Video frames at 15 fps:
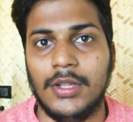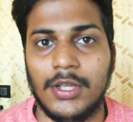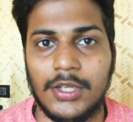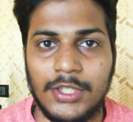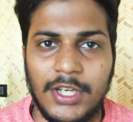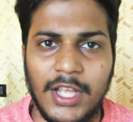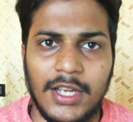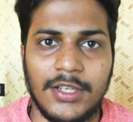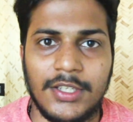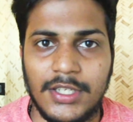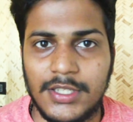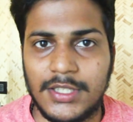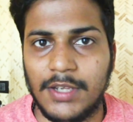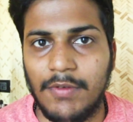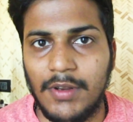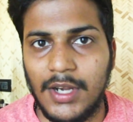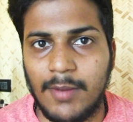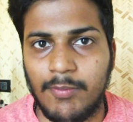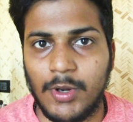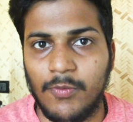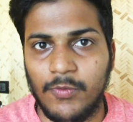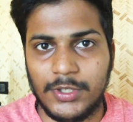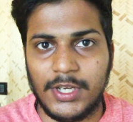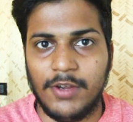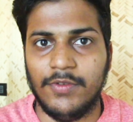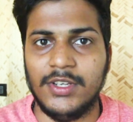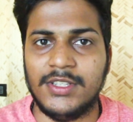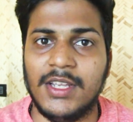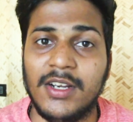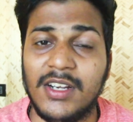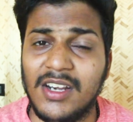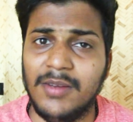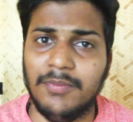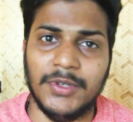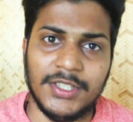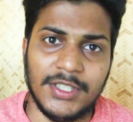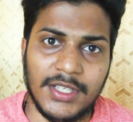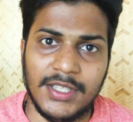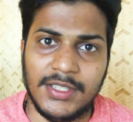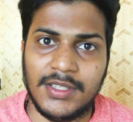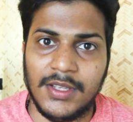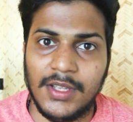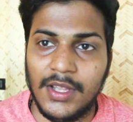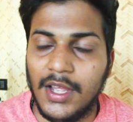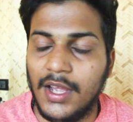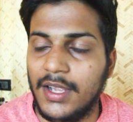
the Dell G7 laptop which I've recently purchased